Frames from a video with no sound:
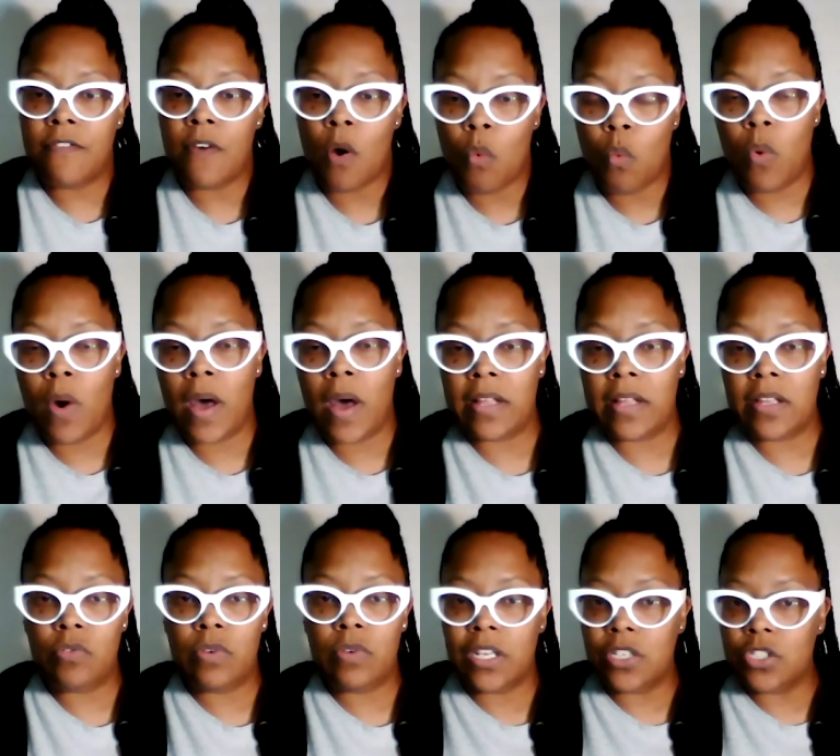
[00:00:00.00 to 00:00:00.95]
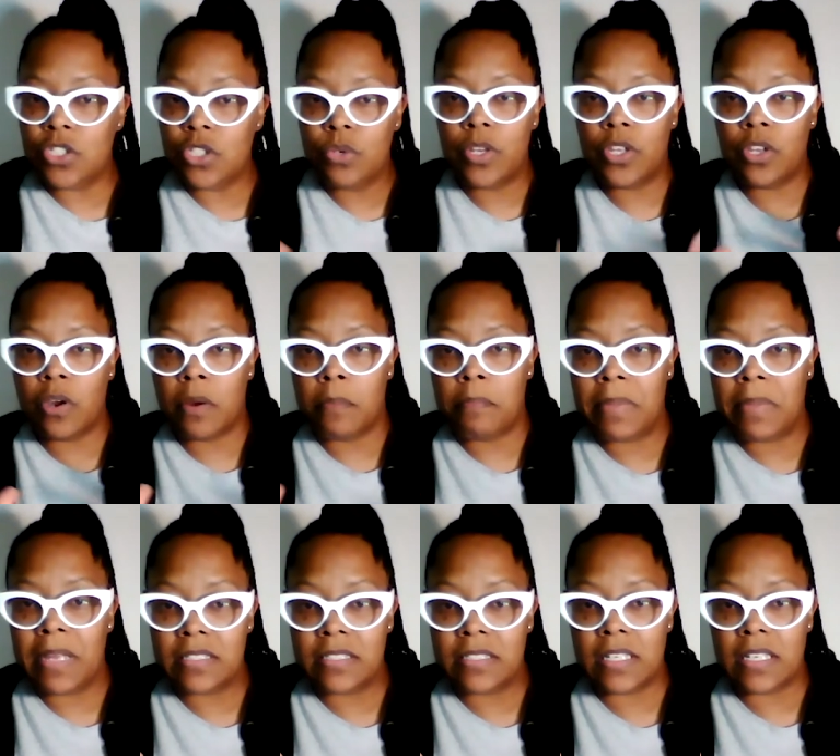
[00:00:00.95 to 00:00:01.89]
what you can do in your
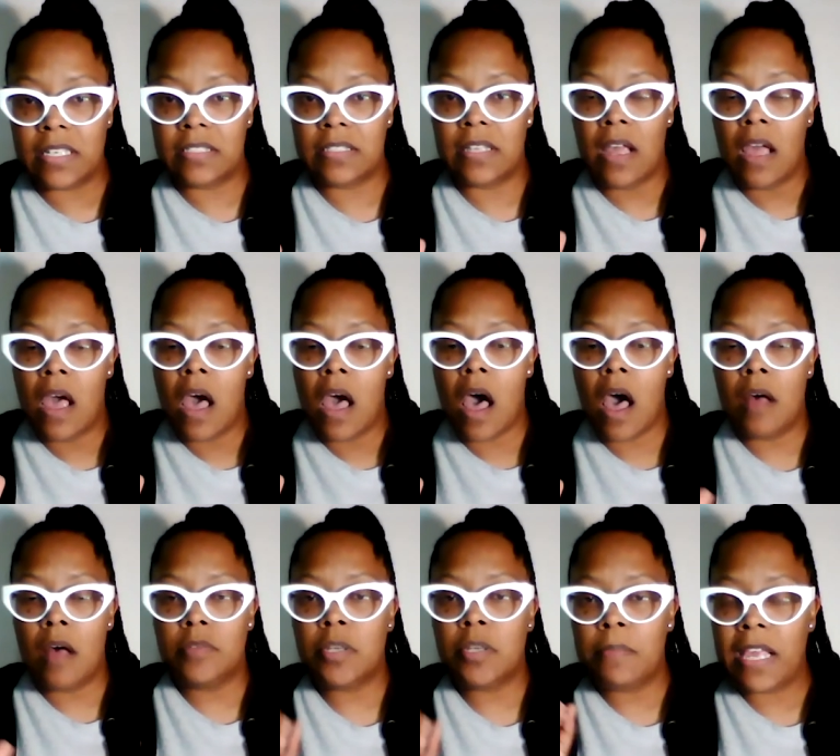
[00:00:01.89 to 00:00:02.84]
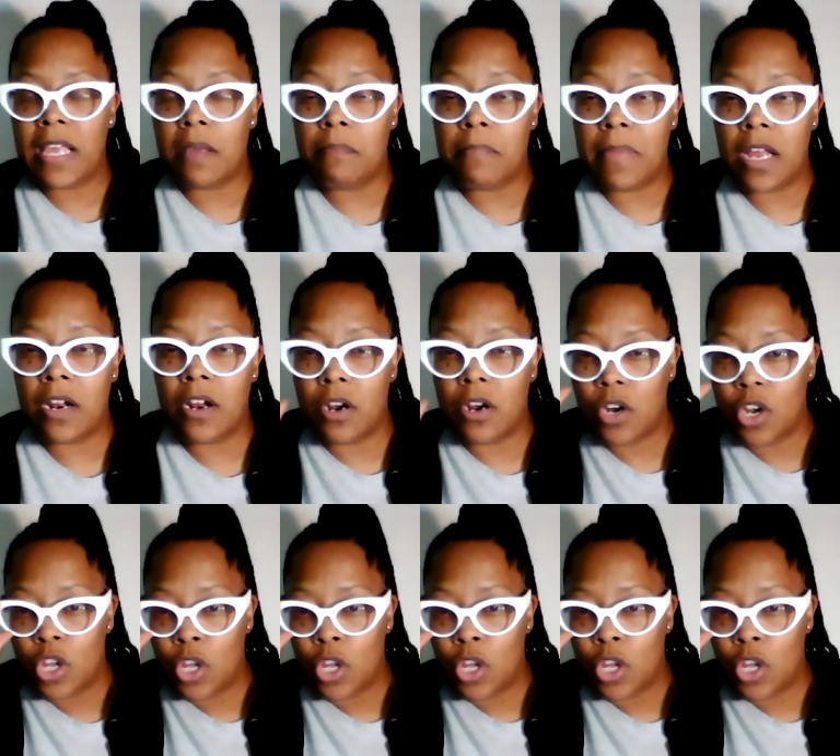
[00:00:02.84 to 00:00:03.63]
business um, to make it better.